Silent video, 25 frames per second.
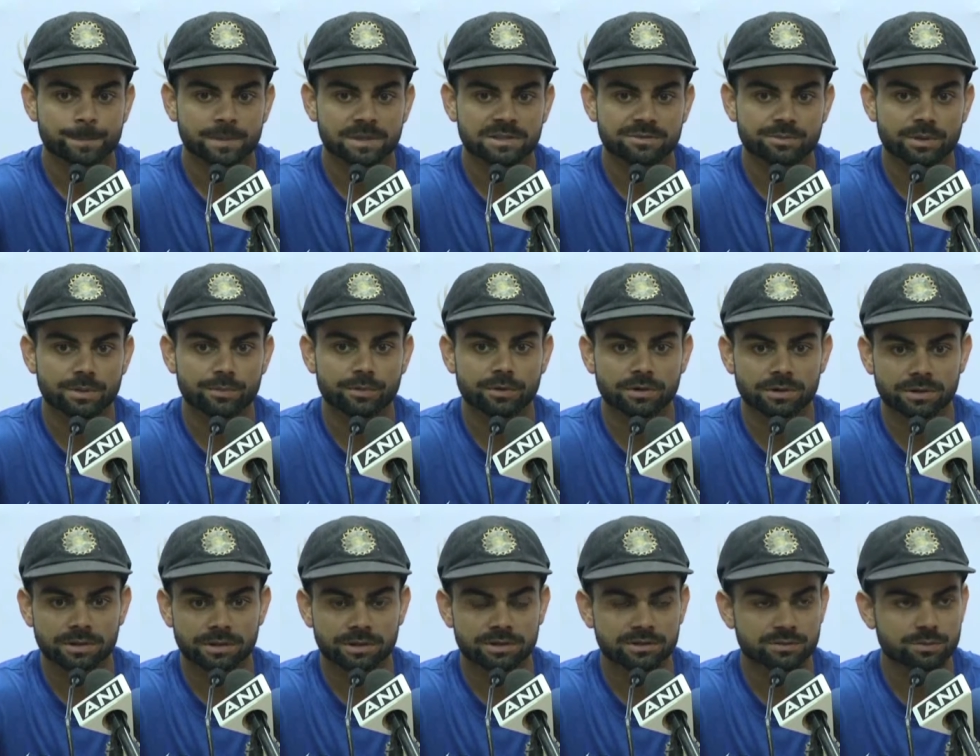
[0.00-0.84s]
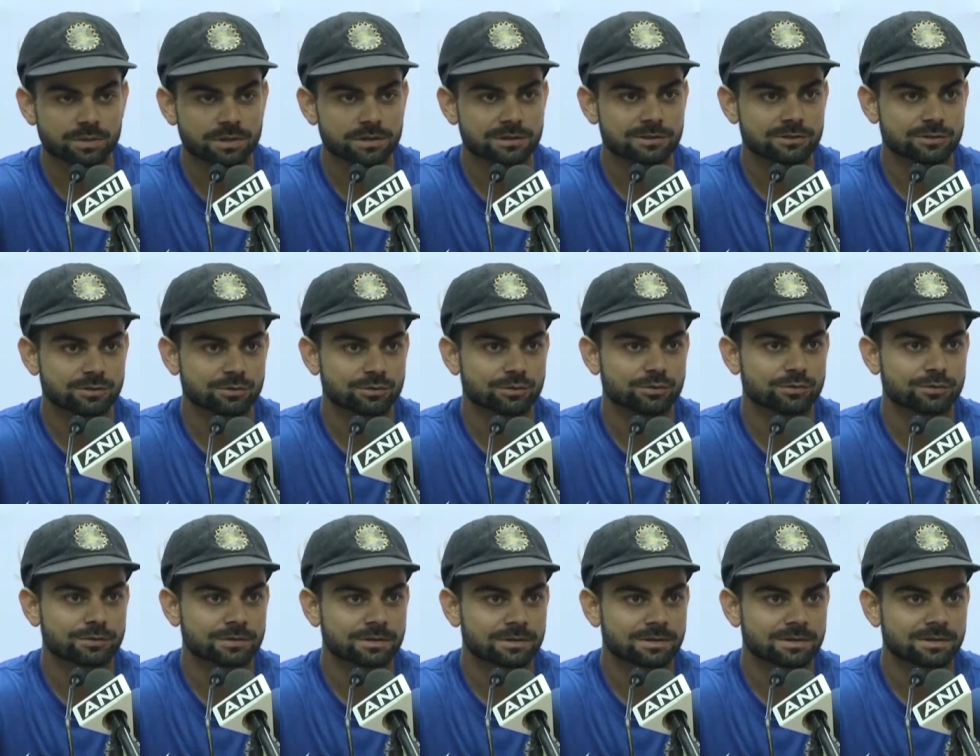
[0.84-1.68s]
it's my birthday as well, so
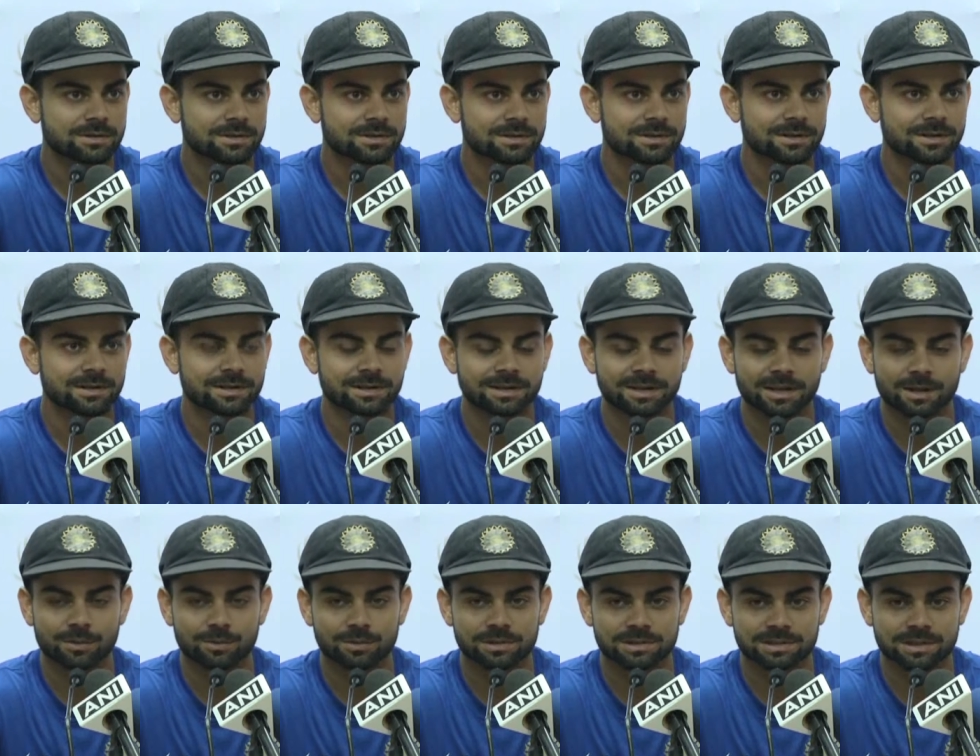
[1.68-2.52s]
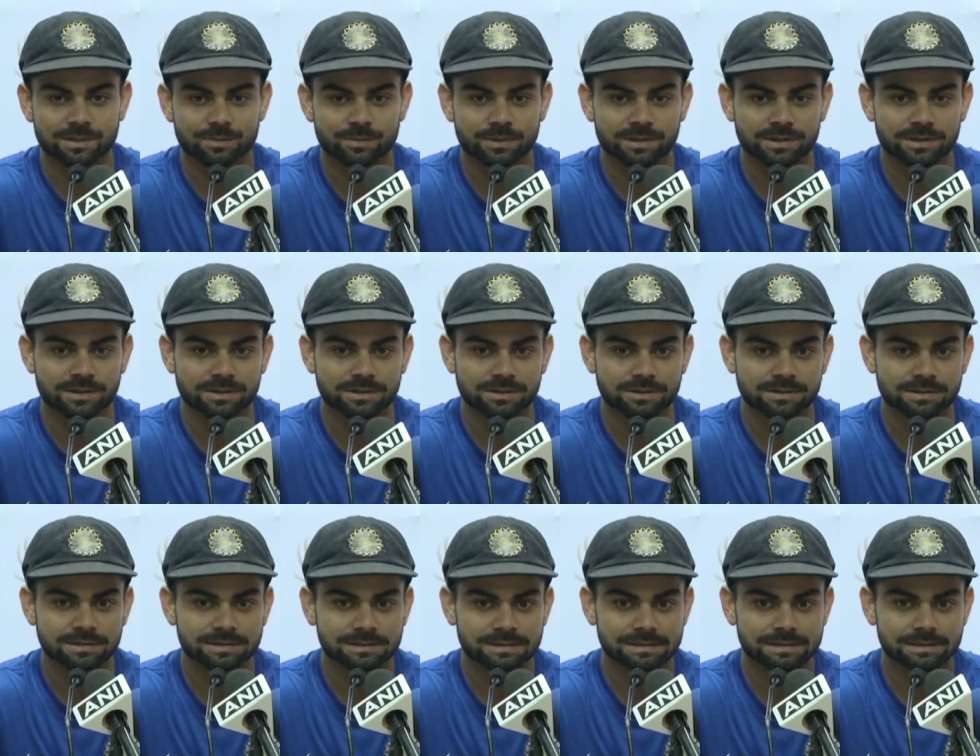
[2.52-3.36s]
uh, it doubles up the
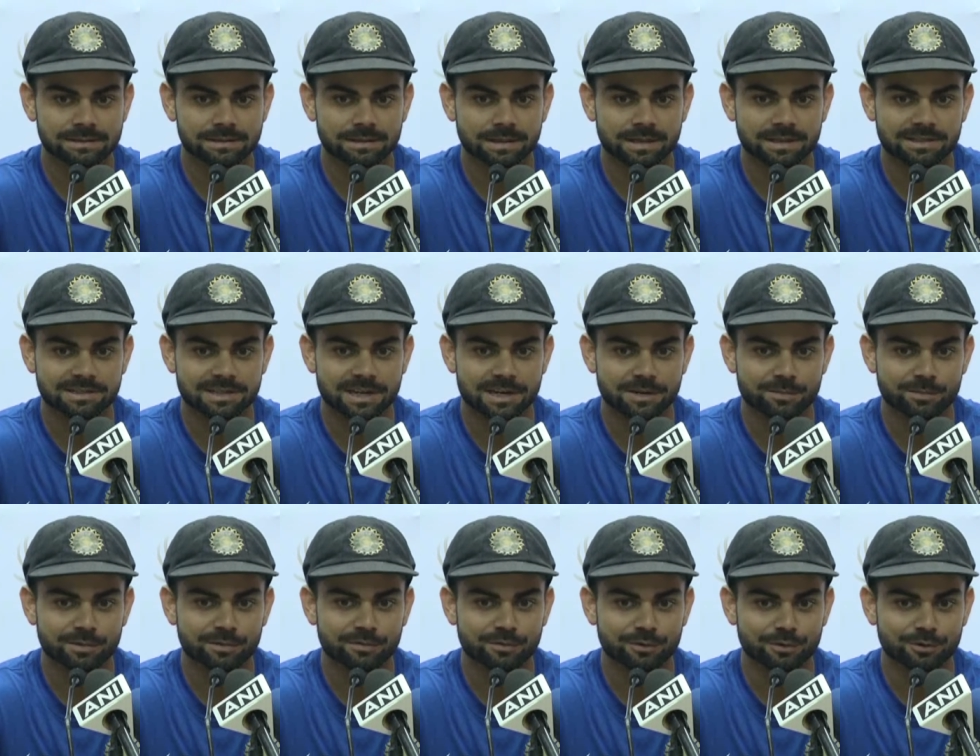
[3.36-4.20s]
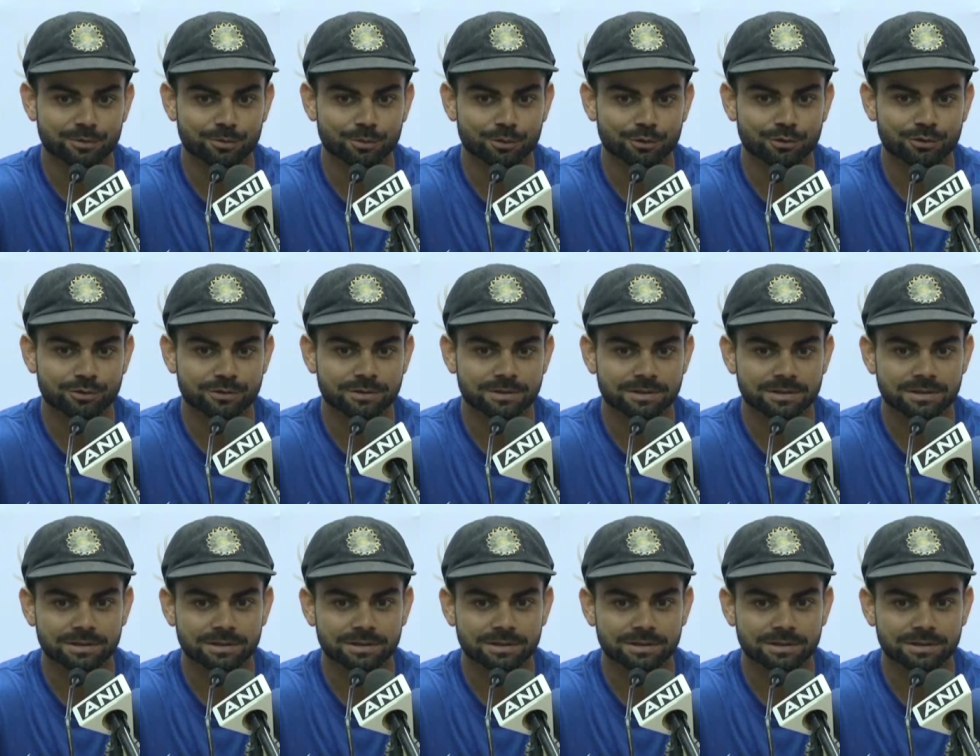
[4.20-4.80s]
uh, excitement for tomorrow.